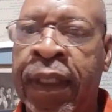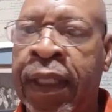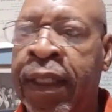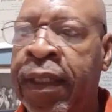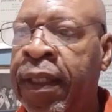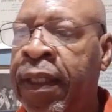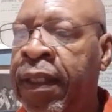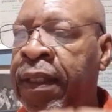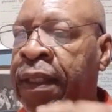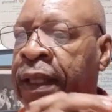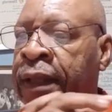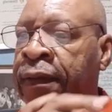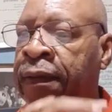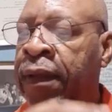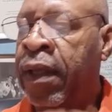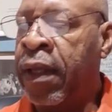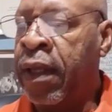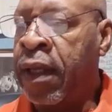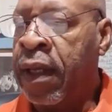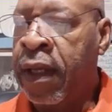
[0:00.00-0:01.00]
in
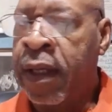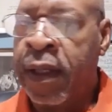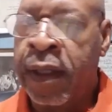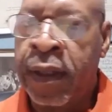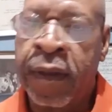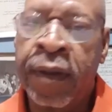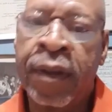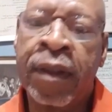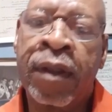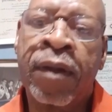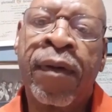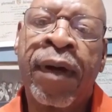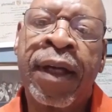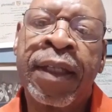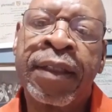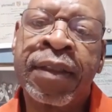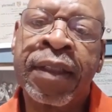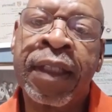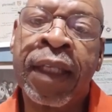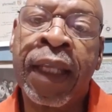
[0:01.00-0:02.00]
the
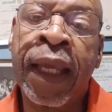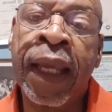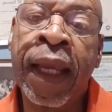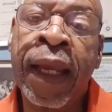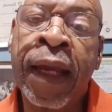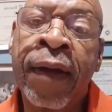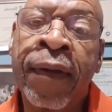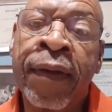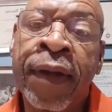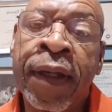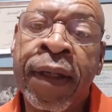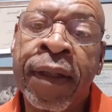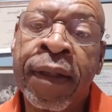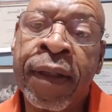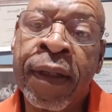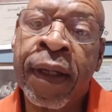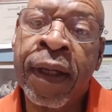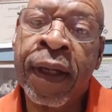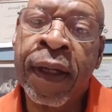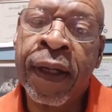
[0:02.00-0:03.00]
Quad City area.
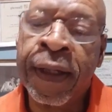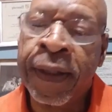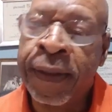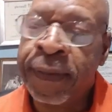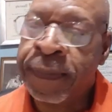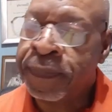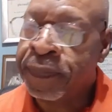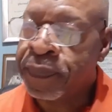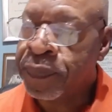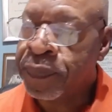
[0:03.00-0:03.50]
There